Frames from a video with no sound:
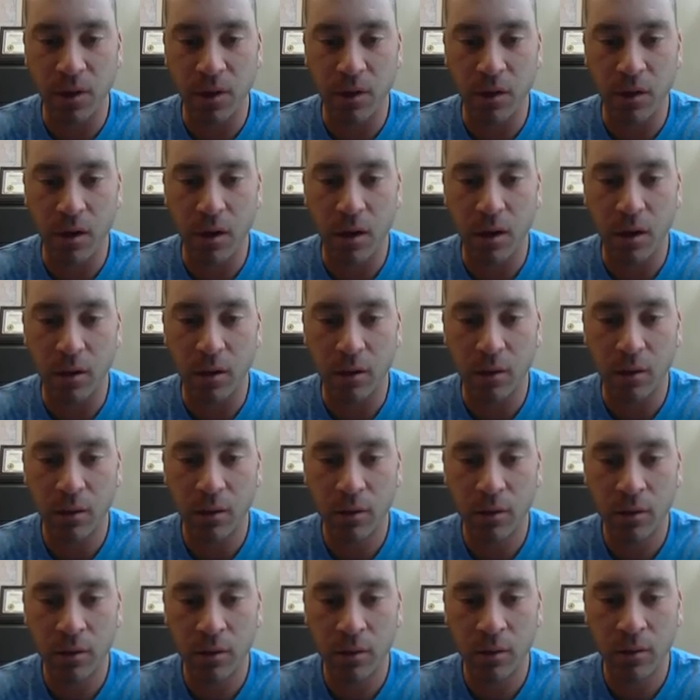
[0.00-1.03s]
along
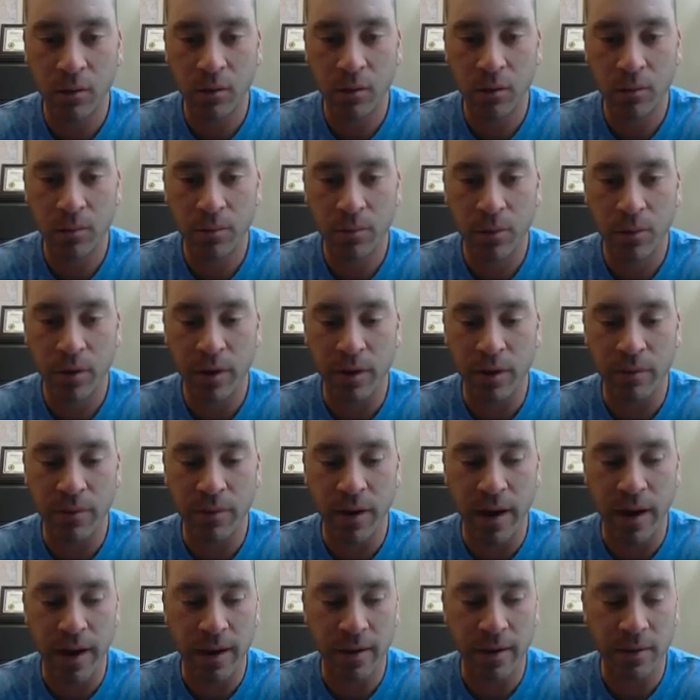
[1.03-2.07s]
pretty
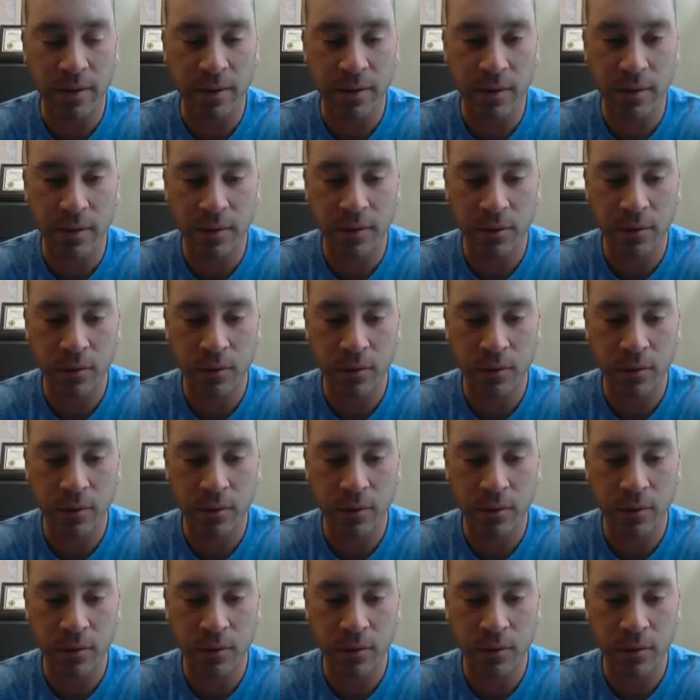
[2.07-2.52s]
fast.